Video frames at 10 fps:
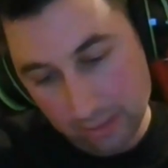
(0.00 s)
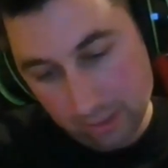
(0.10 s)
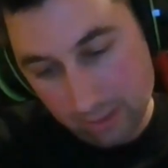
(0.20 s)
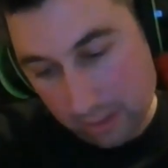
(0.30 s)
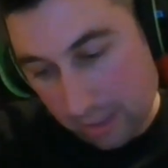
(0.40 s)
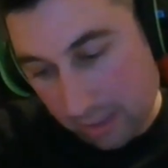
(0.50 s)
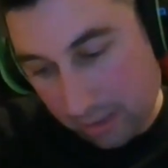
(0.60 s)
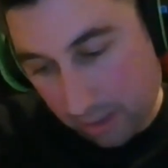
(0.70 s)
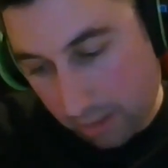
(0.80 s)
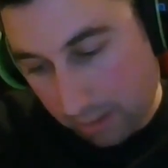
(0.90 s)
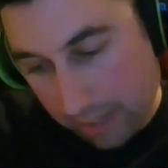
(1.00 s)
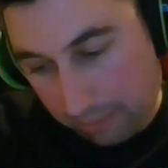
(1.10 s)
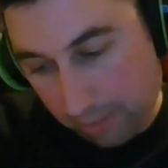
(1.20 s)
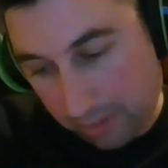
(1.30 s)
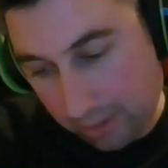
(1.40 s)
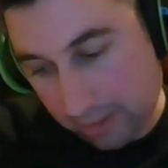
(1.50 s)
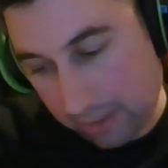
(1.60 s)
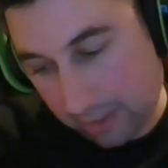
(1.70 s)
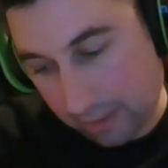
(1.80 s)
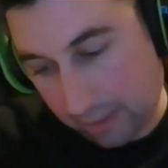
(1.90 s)
of Zelda. Some of the labyrinths in
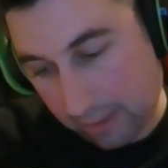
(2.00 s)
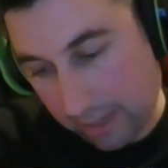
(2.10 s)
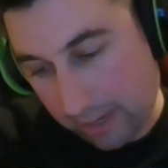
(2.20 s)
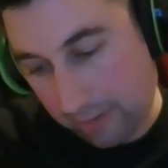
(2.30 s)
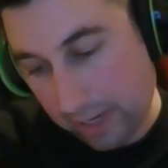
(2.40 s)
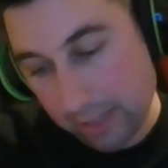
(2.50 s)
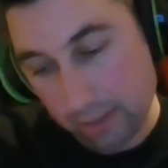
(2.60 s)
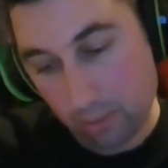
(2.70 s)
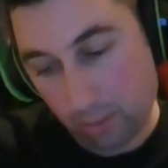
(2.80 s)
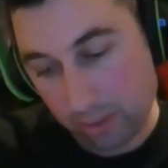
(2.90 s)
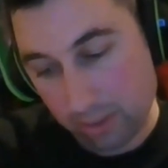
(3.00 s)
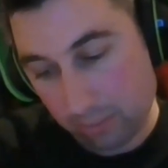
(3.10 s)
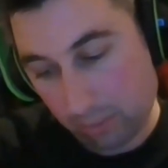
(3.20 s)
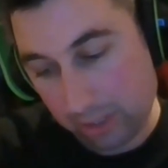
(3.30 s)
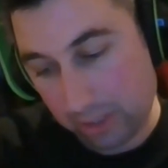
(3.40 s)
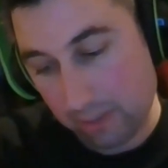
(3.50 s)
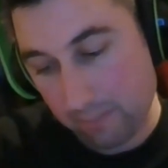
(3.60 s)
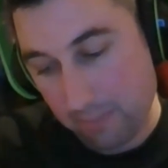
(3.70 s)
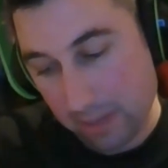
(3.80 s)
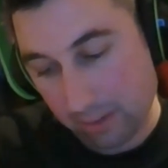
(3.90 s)
Zelda have hidden doors. Press the
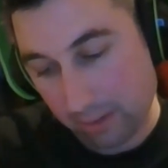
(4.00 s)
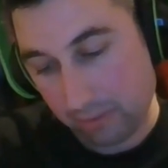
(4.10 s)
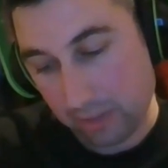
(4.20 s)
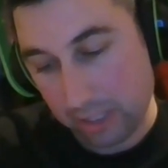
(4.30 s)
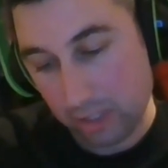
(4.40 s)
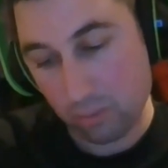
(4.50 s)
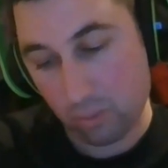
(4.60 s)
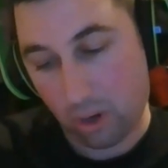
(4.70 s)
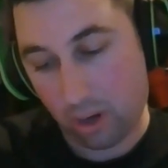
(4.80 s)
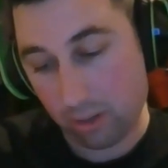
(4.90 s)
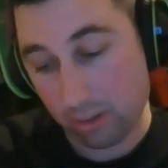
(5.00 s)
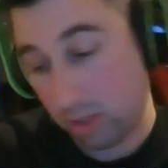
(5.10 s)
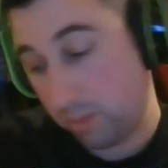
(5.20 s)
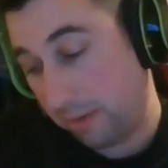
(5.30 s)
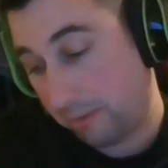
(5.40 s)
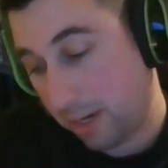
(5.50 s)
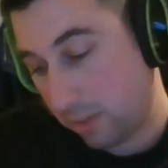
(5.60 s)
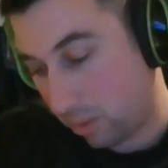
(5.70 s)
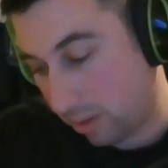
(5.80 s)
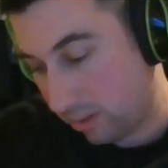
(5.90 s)
middle of each wall, and you may
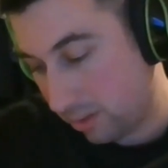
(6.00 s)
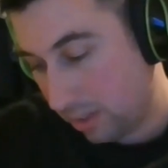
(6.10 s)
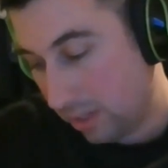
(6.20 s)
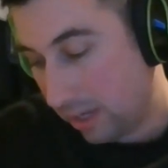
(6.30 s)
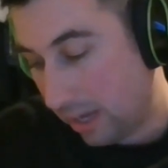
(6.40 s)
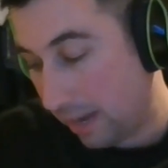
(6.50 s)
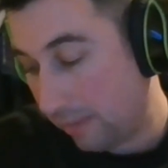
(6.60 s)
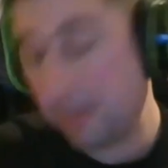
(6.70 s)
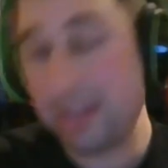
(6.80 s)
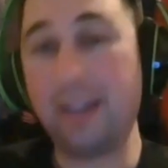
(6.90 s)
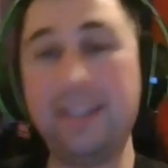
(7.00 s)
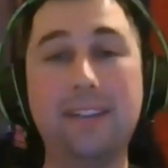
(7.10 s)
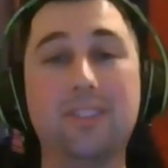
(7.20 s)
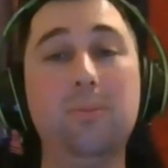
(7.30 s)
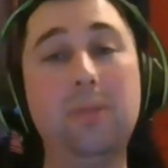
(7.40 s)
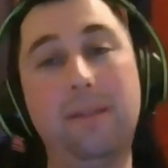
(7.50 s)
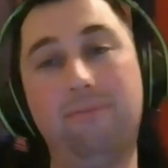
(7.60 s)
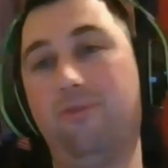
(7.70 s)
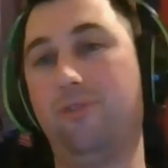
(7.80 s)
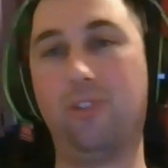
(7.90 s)
find one. I mean, again, something that
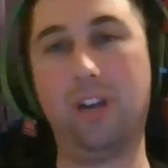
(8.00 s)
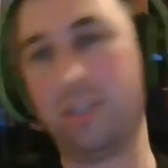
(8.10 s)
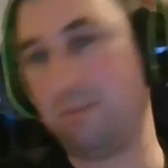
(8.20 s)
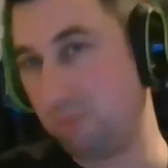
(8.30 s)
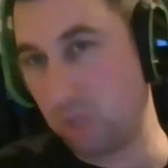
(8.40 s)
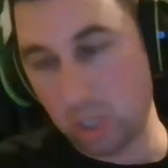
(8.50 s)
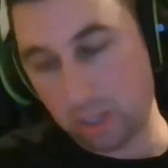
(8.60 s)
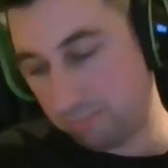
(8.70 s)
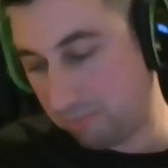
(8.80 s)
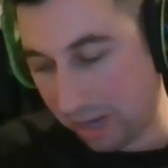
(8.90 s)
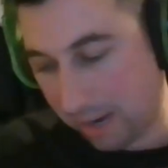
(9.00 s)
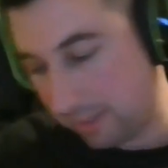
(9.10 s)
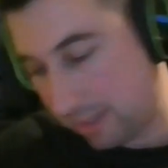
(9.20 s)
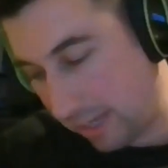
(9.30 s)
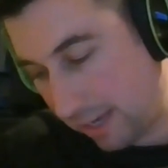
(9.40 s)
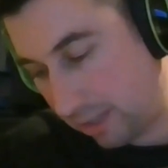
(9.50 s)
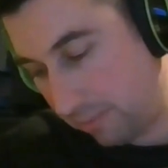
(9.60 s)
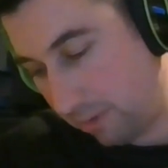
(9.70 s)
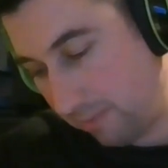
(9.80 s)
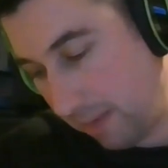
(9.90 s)
for us common sense,
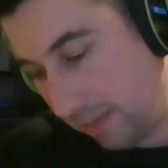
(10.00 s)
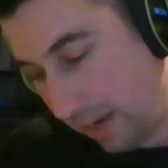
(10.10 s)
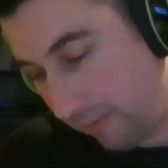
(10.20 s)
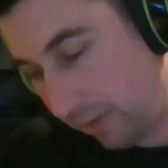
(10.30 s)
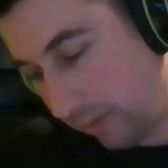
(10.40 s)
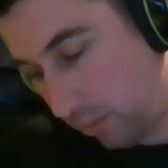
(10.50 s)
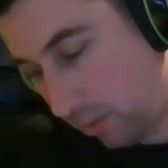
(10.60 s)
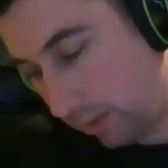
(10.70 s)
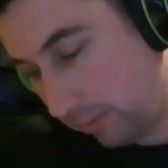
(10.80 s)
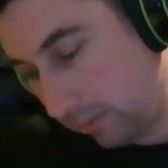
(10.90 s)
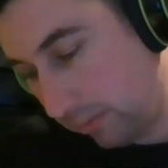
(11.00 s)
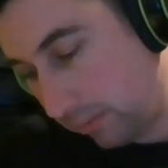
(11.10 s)
but maybe not for everyone.